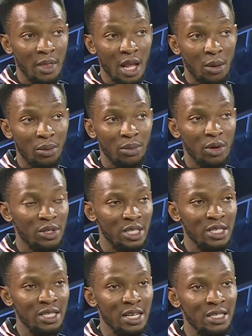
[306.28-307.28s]
Now,
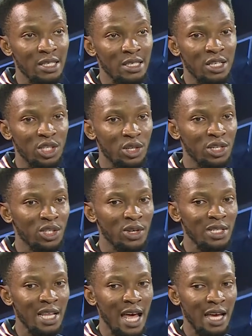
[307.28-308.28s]
consistency is key. It's
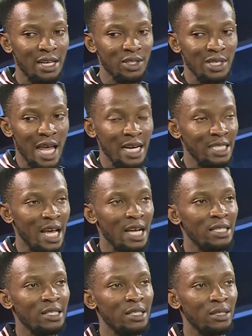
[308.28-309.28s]
just like
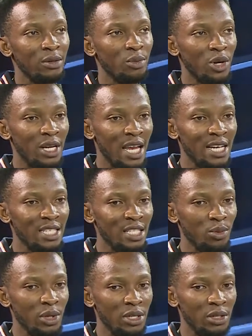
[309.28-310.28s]
dancing. When you're
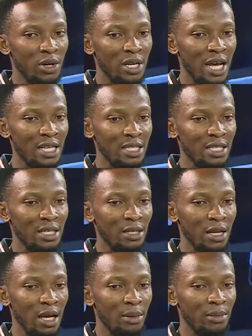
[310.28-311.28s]

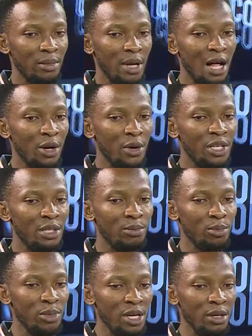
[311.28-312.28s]
dancing,
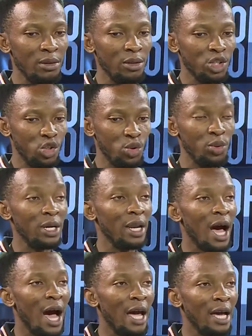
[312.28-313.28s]
algorithm, me, you and
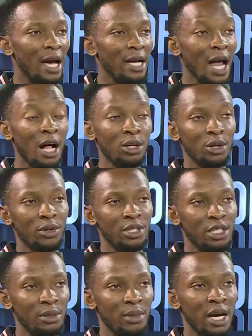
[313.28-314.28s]
I, and
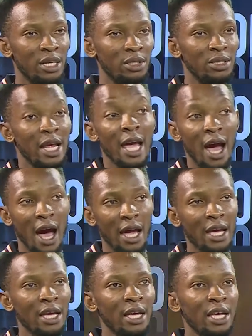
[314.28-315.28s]
algorithm and AI,
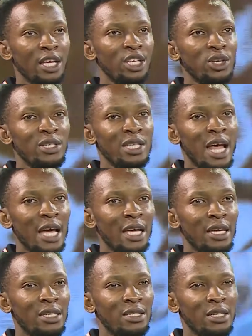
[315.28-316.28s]
is just like
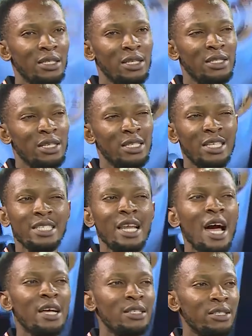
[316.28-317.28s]
it's a
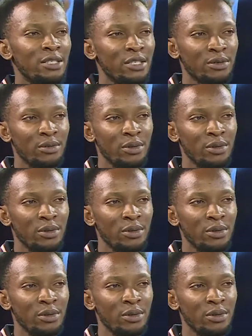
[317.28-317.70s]
dance.